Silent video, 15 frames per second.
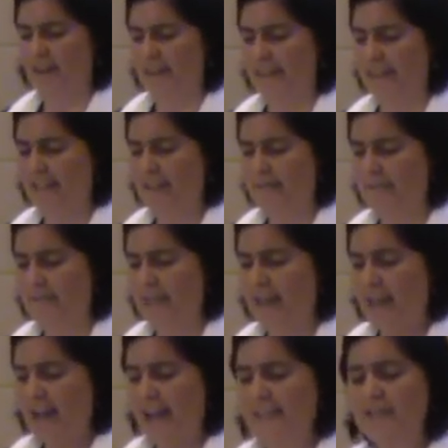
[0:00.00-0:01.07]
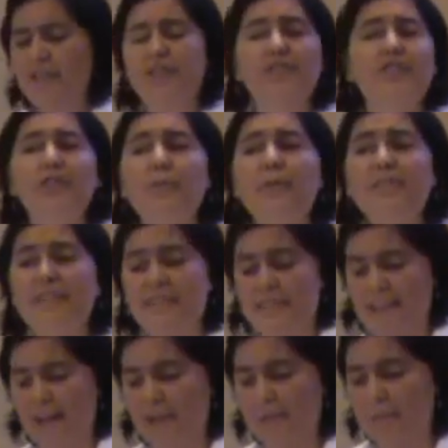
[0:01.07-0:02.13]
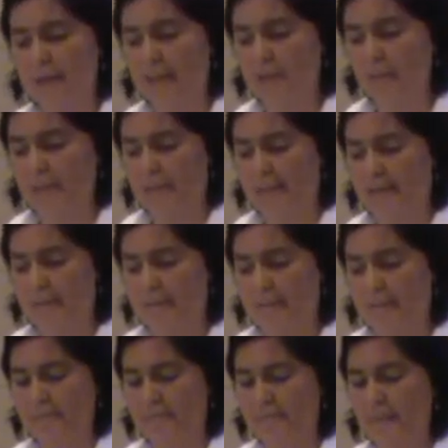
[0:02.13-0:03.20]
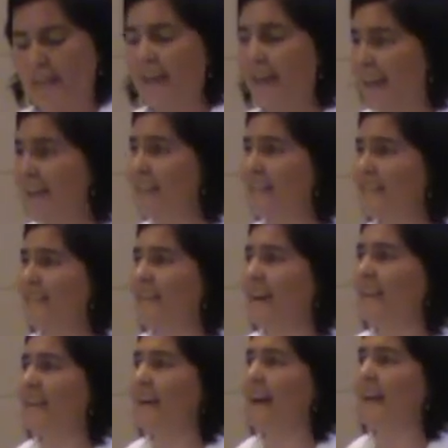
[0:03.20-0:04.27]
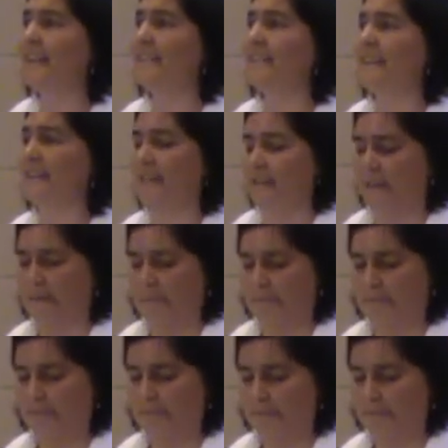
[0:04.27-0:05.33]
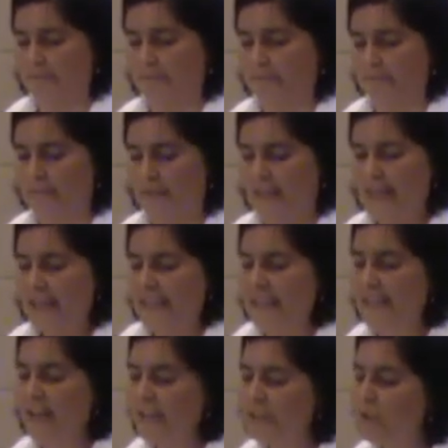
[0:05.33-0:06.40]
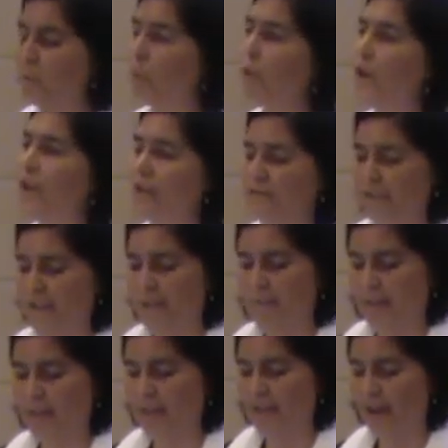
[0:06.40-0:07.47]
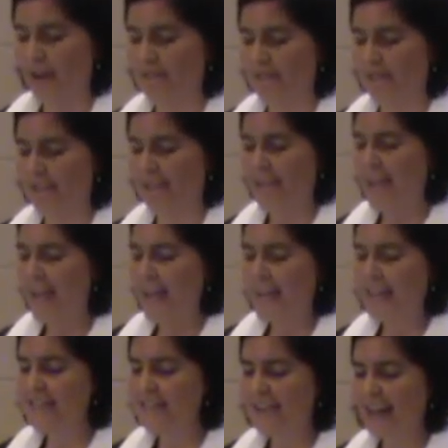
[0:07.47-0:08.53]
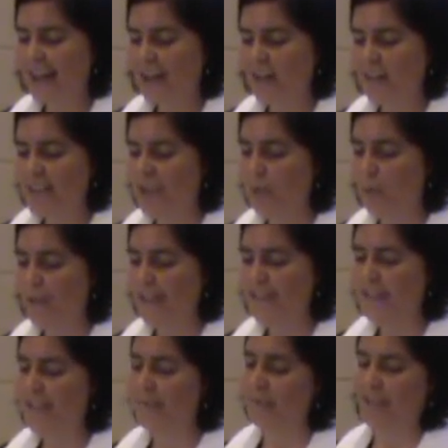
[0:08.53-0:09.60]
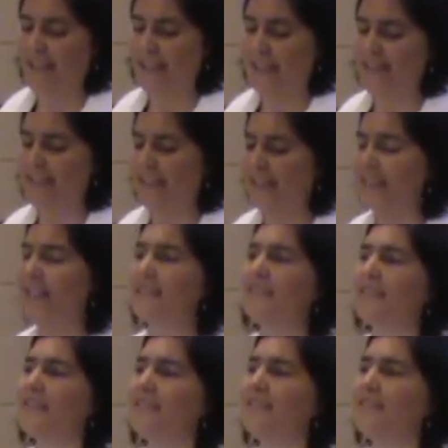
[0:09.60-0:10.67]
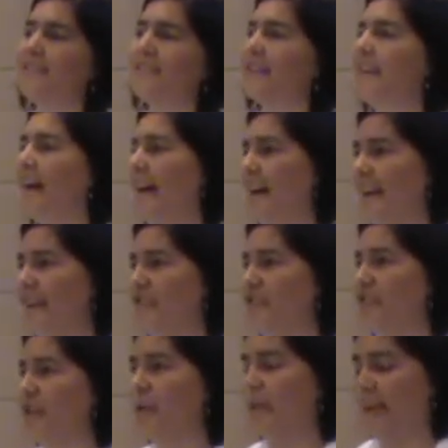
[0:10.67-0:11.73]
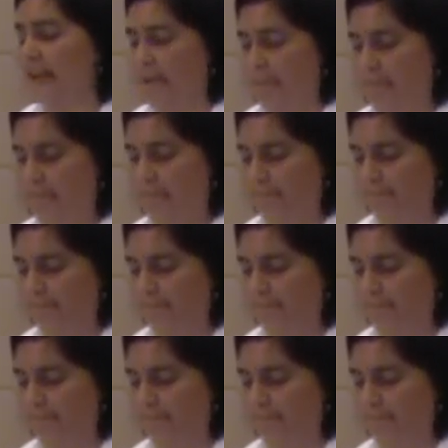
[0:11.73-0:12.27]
donkey, and took two of his young men with him, and his son Isaac. He cut the wood for the burnt offering, and set out and went to the place in the distance that God had shown him.